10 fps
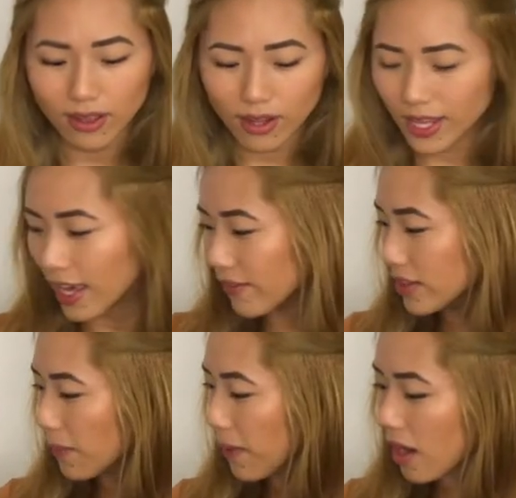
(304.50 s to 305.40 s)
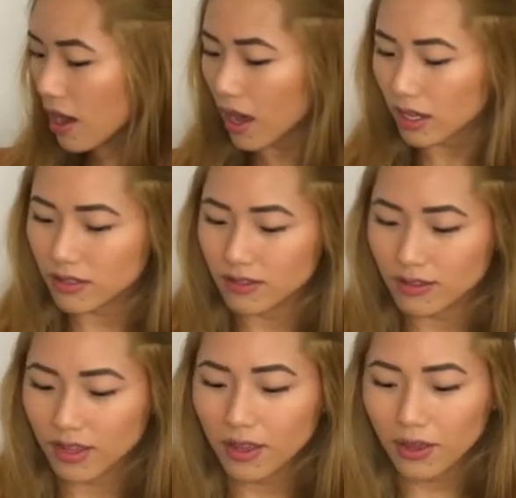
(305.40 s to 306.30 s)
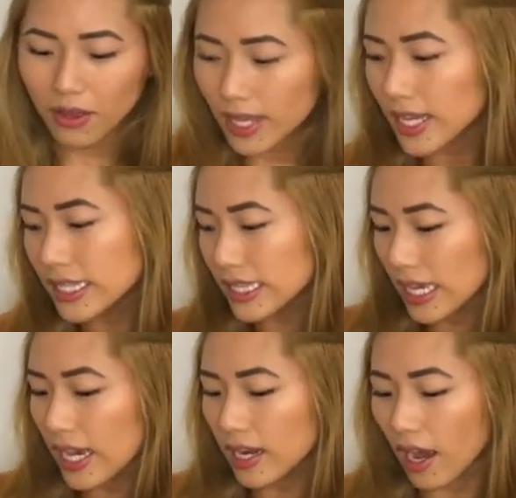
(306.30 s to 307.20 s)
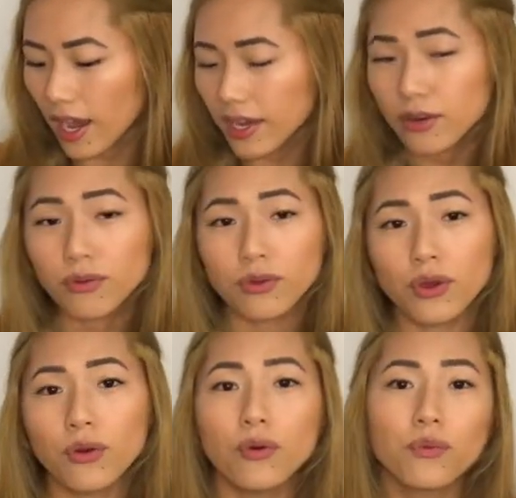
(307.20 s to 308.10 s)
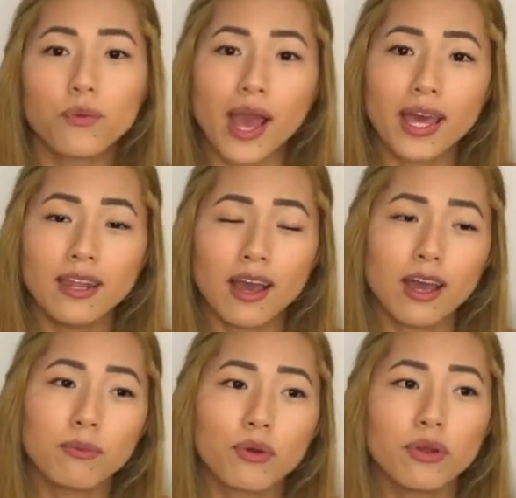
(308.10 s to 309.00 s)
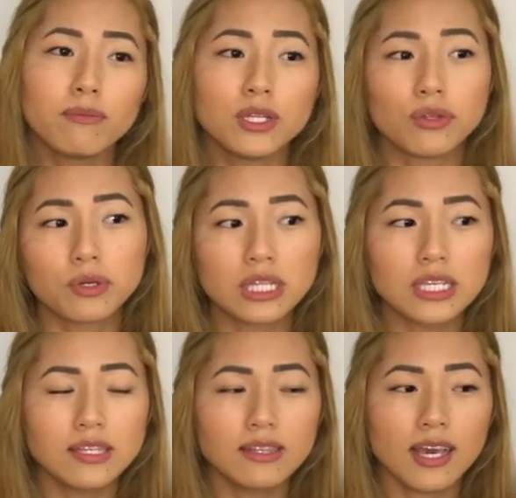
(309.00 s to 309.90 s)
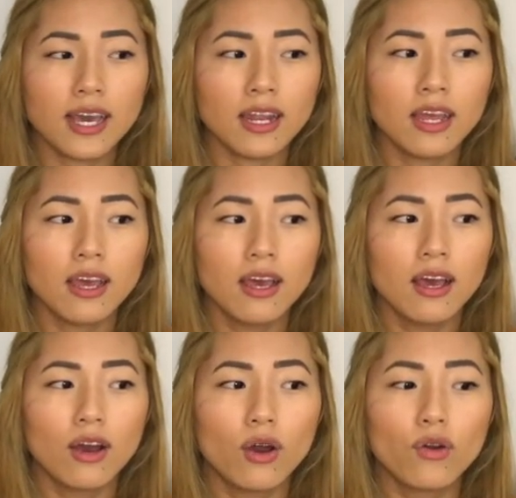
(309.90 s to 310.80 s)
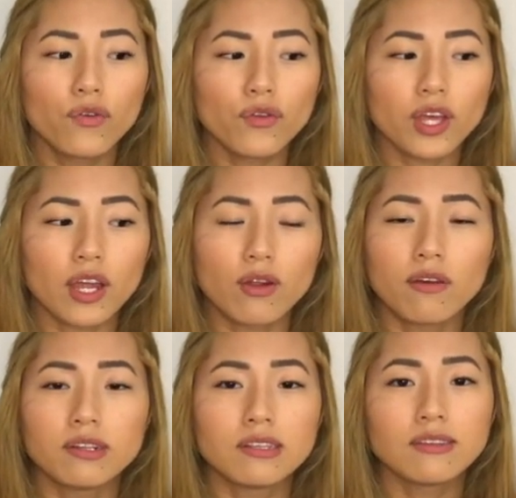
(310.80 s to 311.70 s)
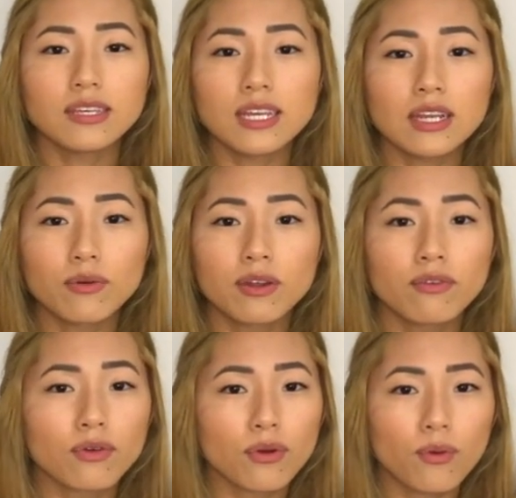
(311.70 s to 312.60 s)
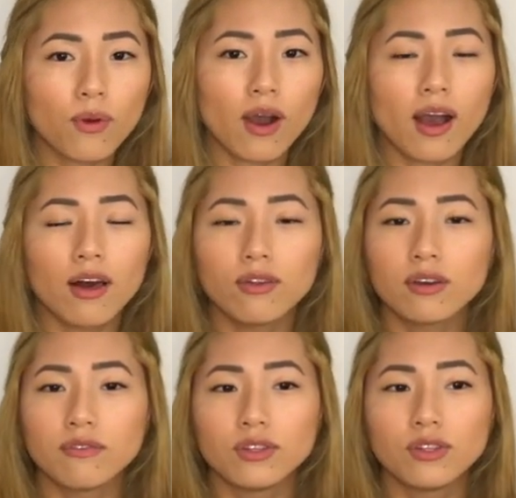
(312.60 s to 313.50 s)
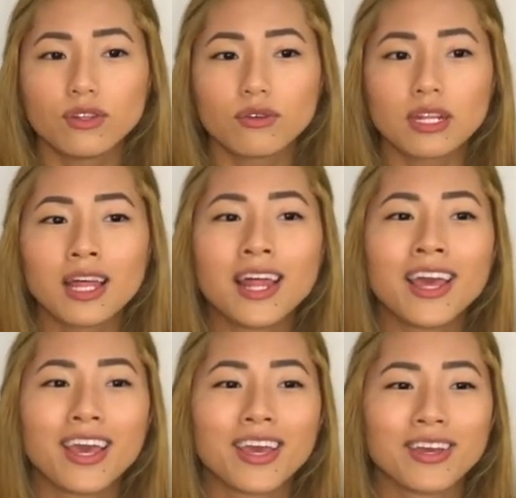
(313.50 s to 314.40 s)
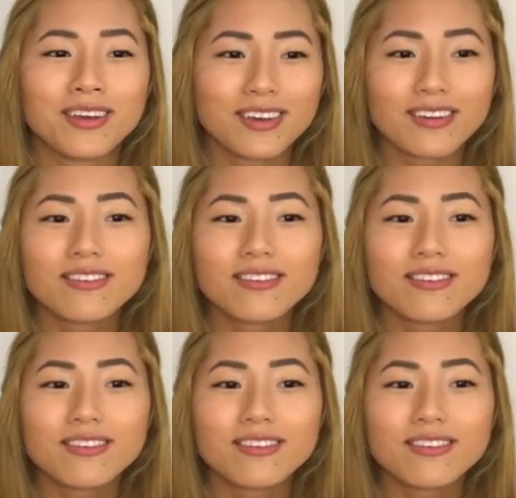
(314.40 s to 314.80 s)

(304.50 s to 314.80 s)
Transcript: all I have in the box. Like I said, I don't know when I'm going to be doing this yet. Hopefully I don't have to see anyone for a while. I don't have to do anything.